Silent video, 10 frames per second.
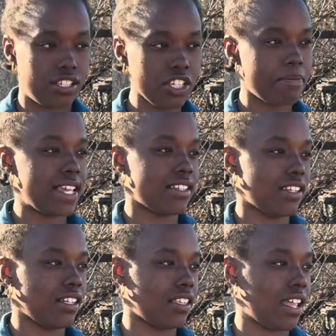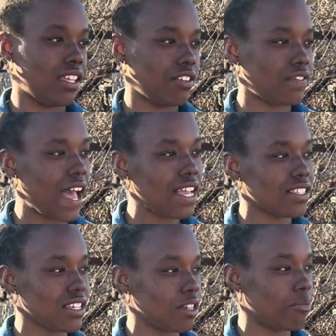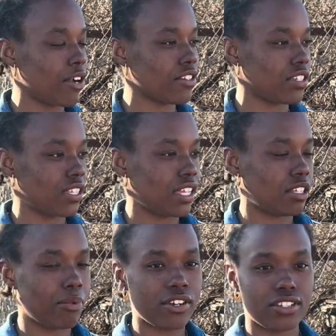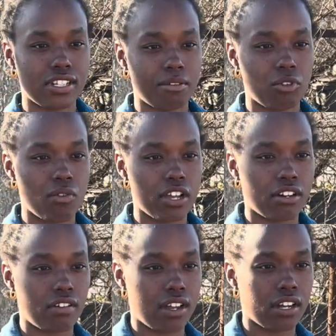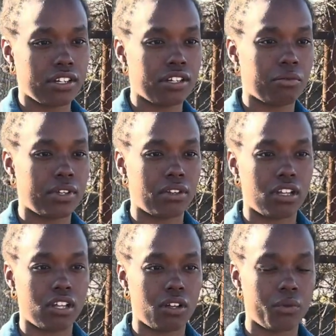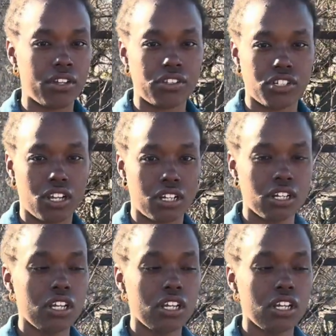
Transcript: Just basically, like, if I see a person, like the person that be walking around here with a wheelchair,